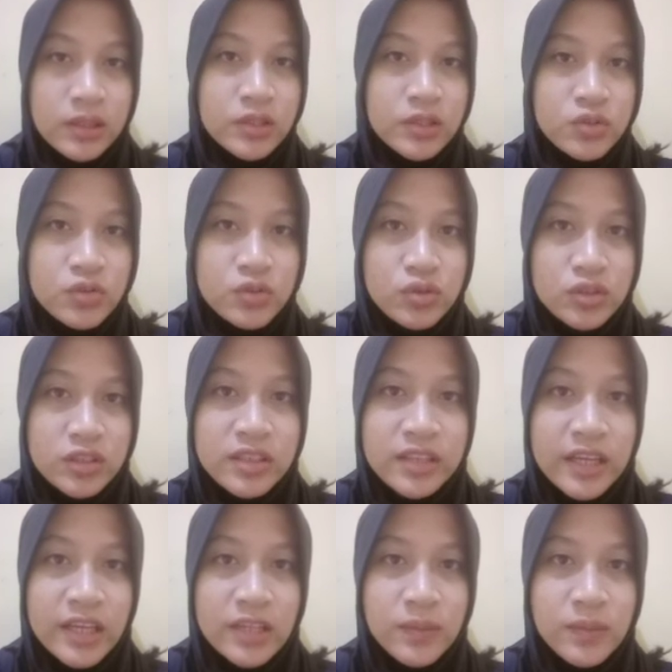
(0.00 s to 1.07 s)

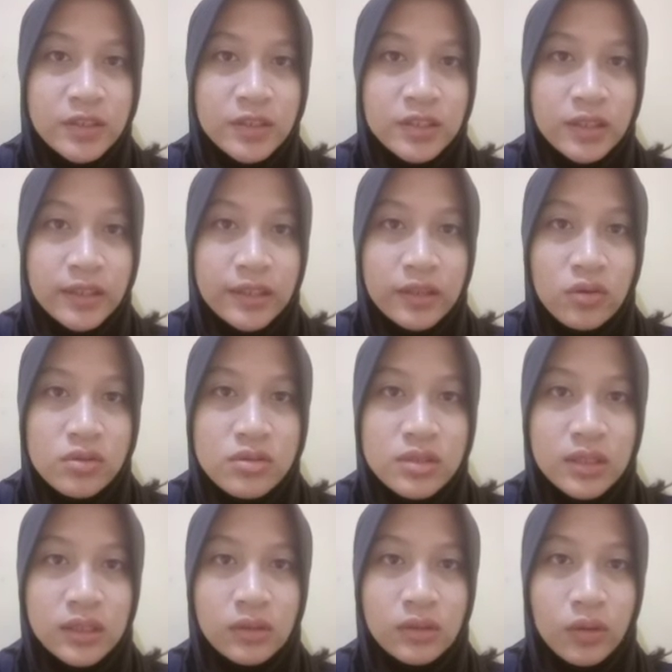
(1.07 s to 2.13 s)
Students, especially those
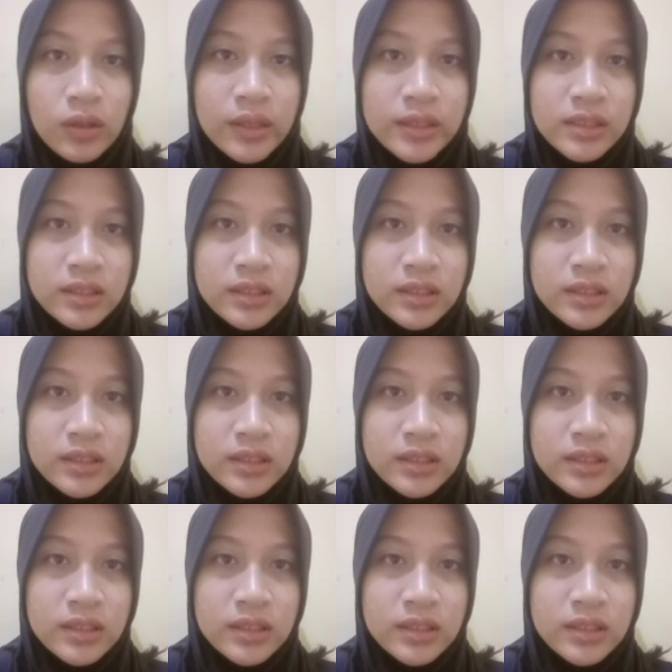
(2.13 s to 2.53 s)
in college,